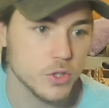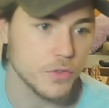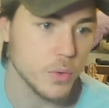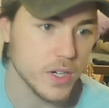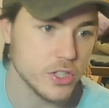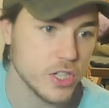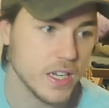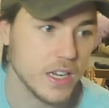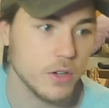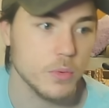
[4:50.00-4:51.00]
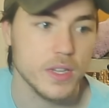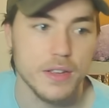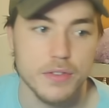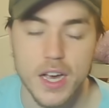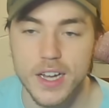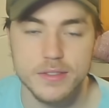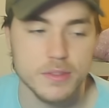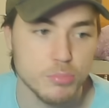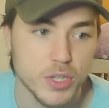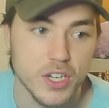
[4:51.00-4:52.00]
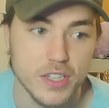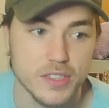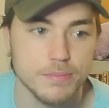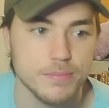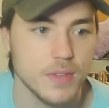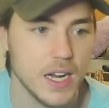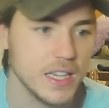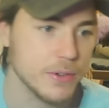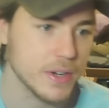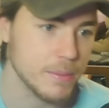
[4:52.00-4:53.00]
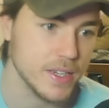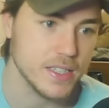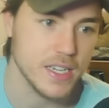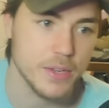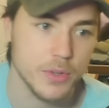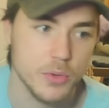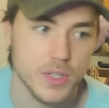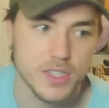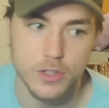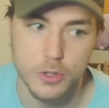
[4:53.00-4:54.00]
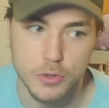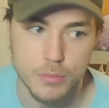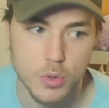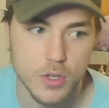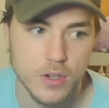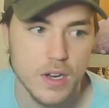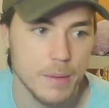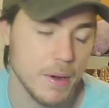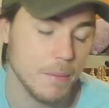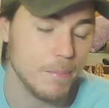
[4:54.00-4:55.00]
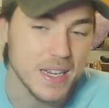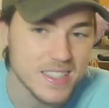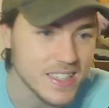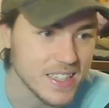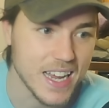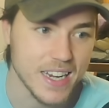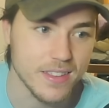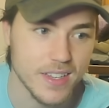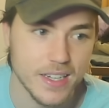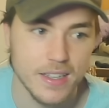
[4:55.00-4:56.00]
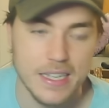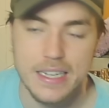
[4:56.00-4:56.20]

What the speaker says: if you want to check out what they've got, it's pretty awesome. Highly recommend it to anyone who wants to learn more about basically anything.